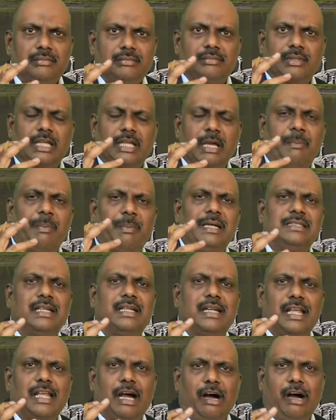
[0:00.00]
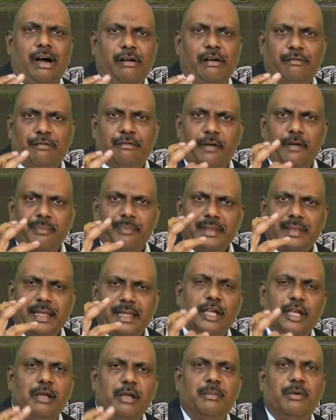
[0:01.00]
capacity of the
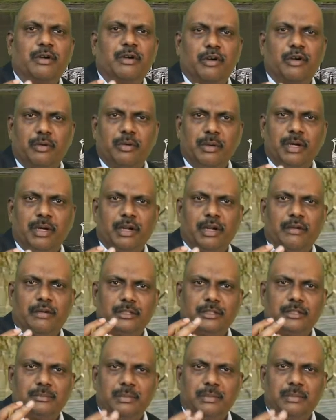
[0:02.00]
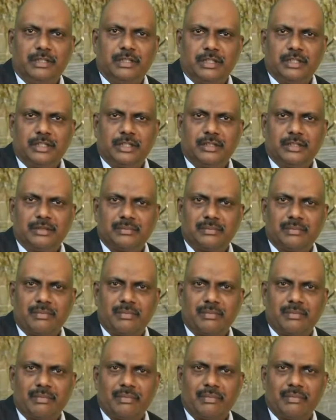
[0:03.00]
hemoglobin this bird
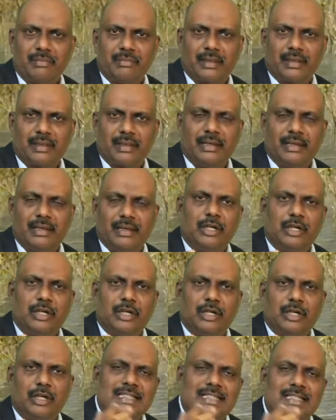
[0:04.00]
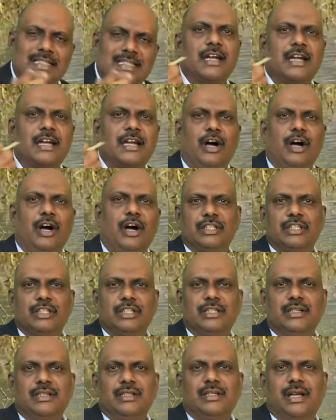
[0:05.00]
to extract
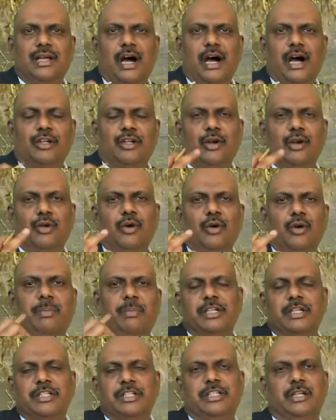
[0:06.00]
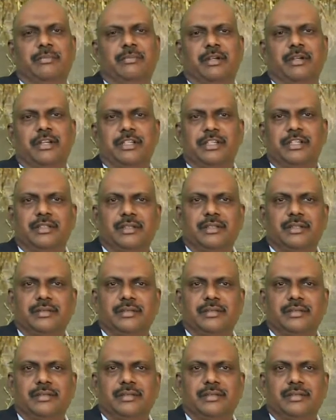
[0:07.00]
oxygen at low partial pressure.